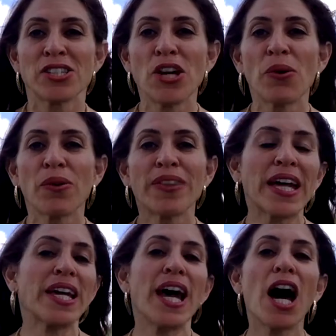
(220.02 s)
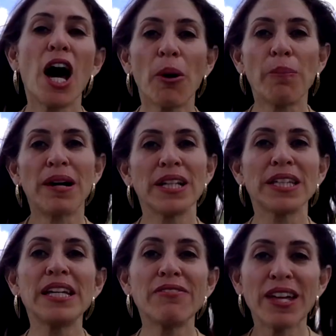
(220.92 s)
So they can help
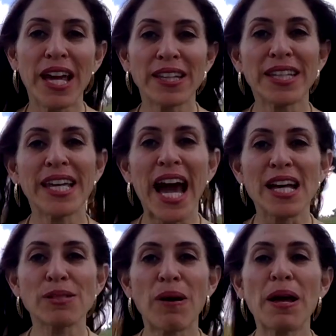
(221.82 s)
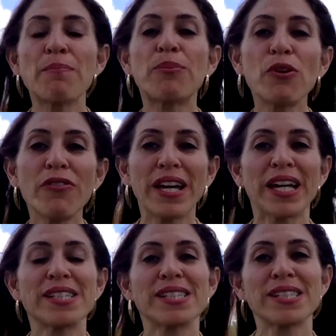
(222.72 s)
alleviate the gas by improving
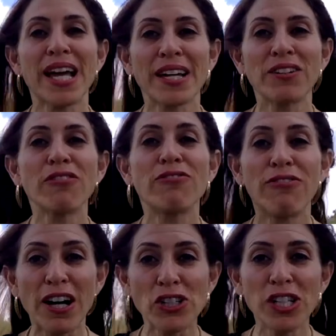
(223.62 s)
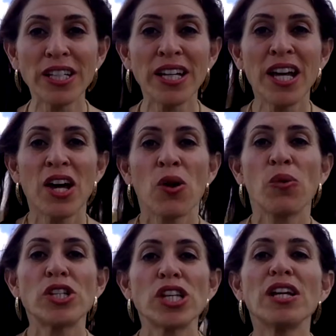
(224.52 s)
intestinal function,
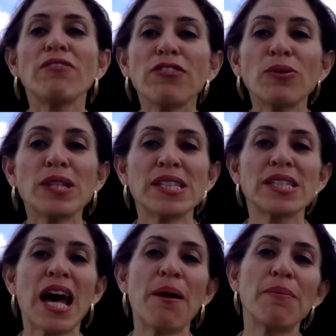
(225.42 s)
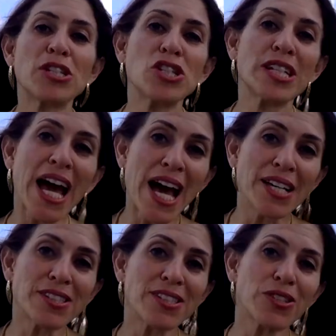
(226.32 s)
which influences how much
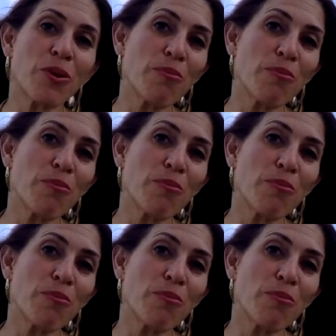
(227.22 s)
gas your